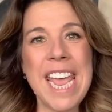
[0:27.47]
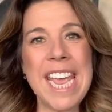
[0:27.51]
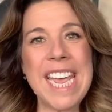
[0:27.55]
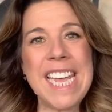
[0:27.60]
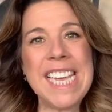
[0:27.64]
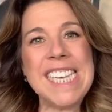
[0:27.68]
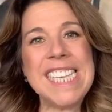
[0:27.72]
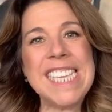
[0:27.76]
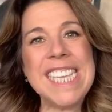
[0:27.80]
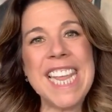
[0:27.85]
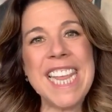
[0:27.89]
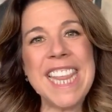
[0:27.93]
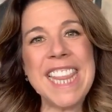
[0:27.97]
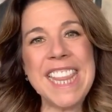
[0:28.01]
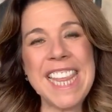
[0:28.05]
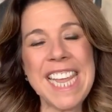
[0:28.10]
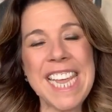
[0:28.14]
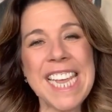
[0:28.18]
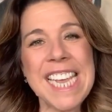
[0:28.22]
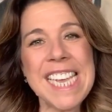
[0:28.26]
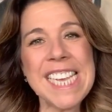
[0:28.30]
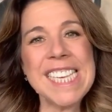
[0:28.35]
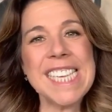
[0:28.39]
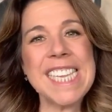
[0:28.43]
is the
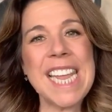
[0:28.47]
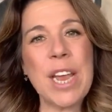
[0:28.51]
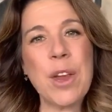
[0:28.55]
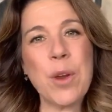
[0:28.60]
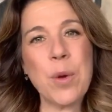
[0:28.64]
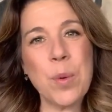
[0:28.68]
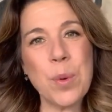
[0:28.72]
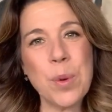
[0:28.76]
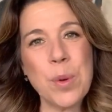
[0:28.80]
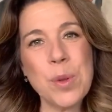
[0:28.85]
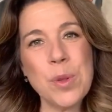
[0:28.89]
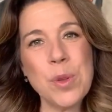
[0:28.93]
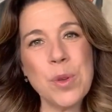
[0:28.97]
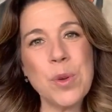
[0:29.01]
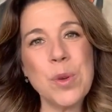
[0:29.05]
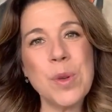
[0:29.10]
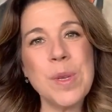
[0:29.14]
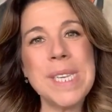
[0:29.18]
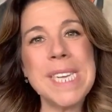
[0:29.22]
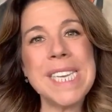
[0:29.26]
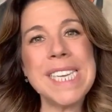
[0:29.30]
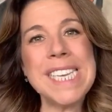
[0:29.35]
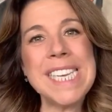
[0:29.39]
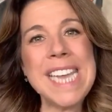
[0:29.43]
things that
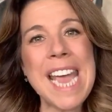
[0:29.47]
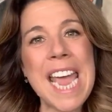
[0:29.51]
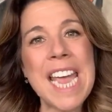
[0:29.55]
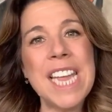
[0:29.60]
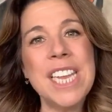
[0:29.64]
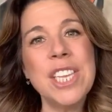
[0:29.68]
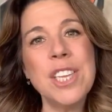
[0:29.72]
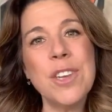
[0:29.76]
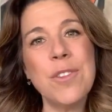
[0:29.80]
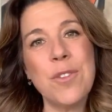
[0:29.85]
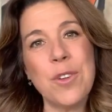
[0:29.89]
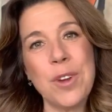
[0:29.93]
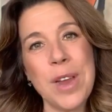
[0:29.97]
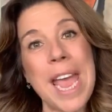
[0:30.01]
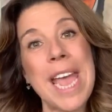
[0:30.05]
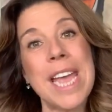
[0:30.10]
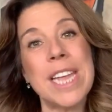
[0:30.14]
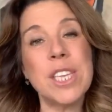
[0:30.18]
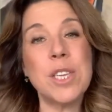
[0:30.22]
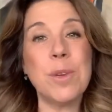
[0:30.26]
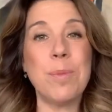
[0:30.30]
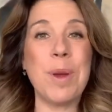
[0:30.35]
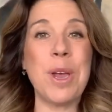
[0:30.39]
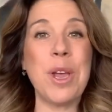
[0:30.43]
cruisers tend to
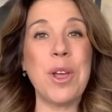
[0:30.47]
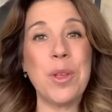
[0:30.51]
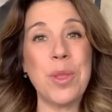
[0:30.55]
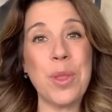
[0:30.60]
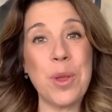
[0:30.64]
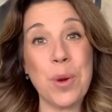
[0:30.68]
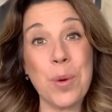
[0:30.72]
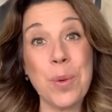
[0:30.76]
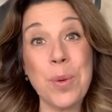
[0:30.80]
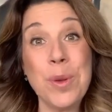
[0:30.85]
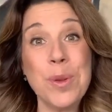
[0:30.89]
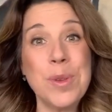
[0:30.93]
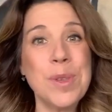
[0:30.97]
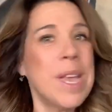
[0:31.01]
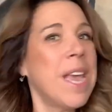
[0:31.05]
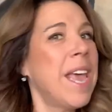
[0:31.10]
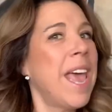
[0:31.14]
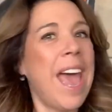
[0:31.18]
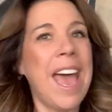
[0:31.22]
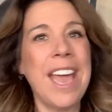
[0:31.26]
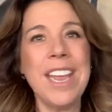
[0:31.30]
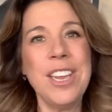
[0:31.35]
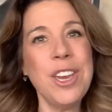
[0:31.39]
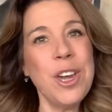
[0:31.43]
forget to bring on their cruise,
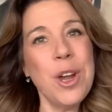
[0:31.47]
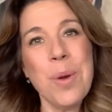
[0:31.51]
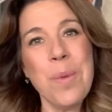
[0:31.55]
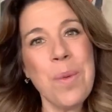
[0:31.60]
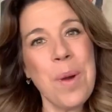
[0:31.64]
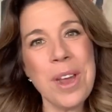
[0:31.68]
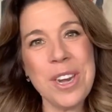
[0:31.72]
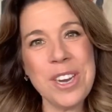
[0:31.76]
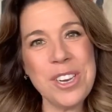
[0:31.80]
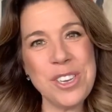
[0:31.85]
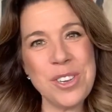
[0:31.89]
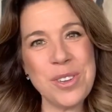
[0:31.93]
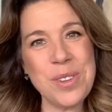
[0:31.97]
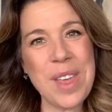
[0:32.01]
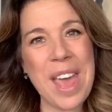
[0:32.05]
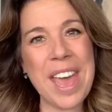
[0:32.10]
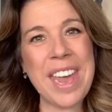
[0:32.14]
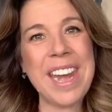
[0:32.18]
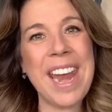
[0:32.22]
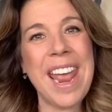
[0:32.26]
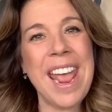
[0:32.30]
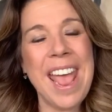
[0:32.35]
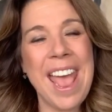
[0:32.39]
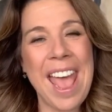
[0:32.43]
and you don't want to do
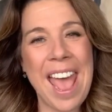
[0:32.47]
that